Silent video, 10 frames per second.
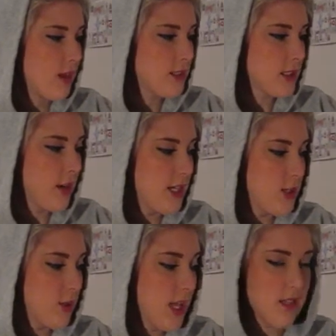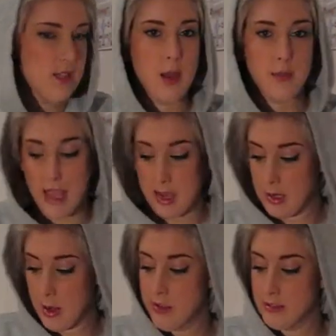So I need to do all that, so I'm in
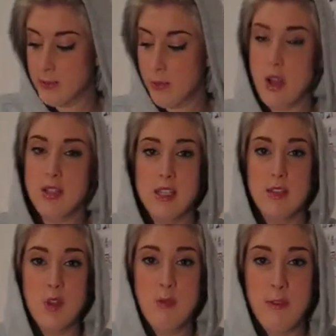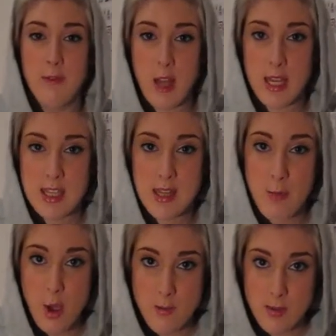the process of doing my flights at the
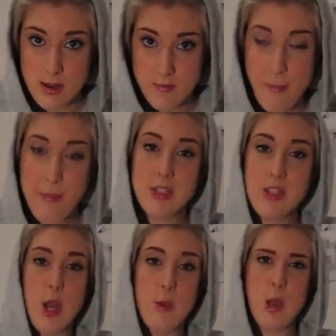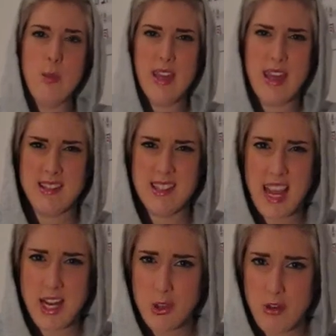moment. So I'm going with
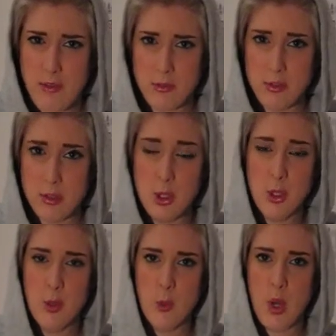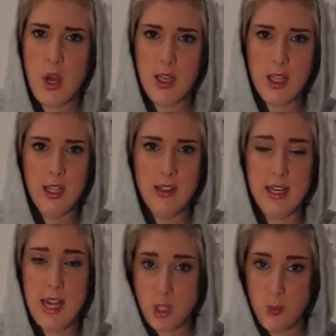SDA Travel, who work in
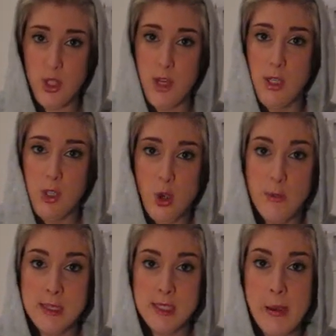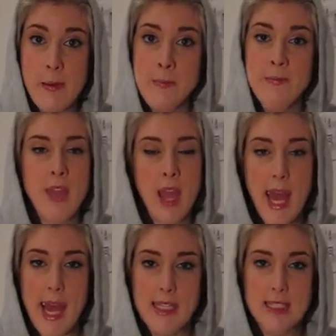connection with Yummy Jobs,
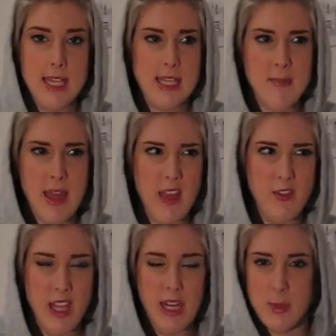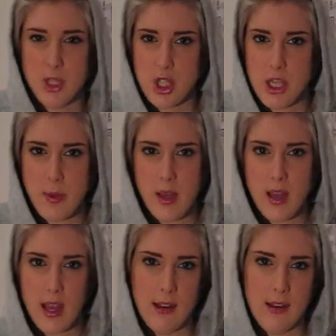and they just make everything a little bit cheaper,
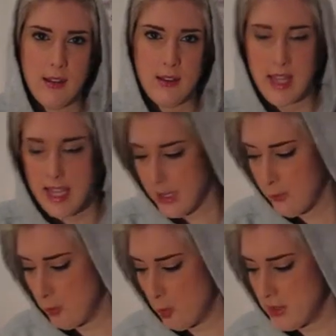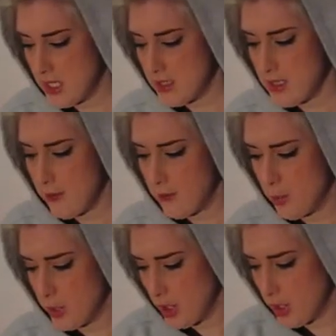and they inform Disney
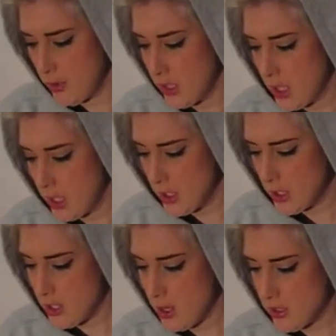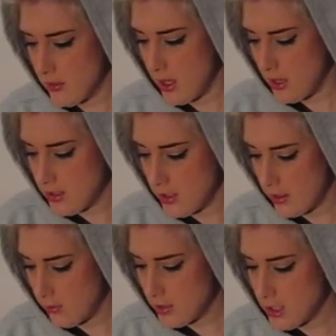for you. There's loads of things
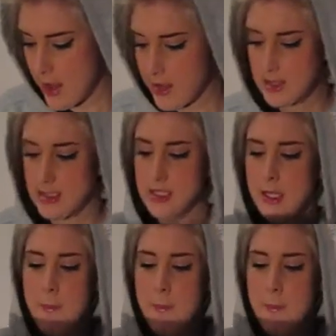here, 1 second.